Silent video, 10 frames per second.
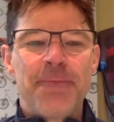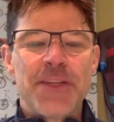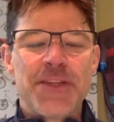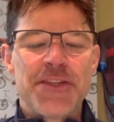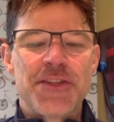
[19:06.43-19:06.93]

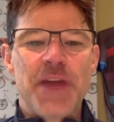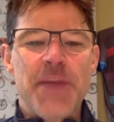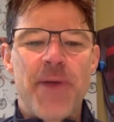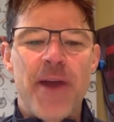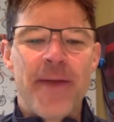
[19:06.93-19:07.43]
this is the
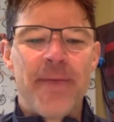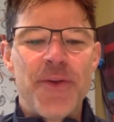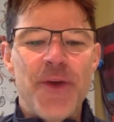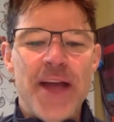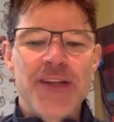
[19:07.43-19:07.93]
great part.
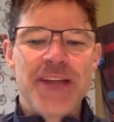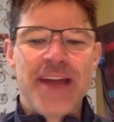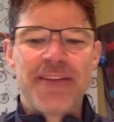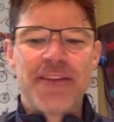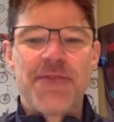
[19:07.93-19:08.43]
You actually
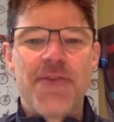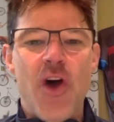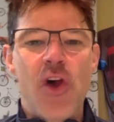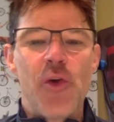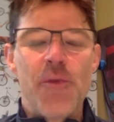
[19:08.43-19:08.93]
have to
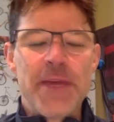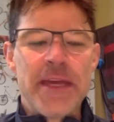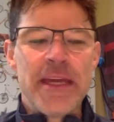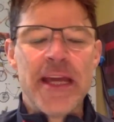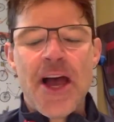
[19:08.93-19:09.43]
follow
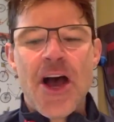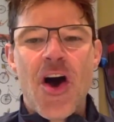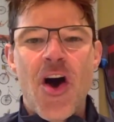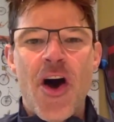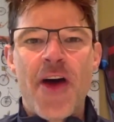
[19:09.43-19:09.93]
me
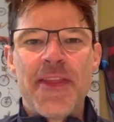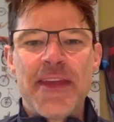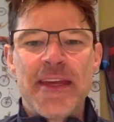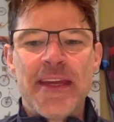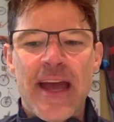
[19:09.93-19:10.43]
on
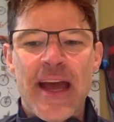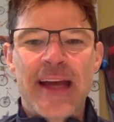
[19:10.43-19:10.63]
the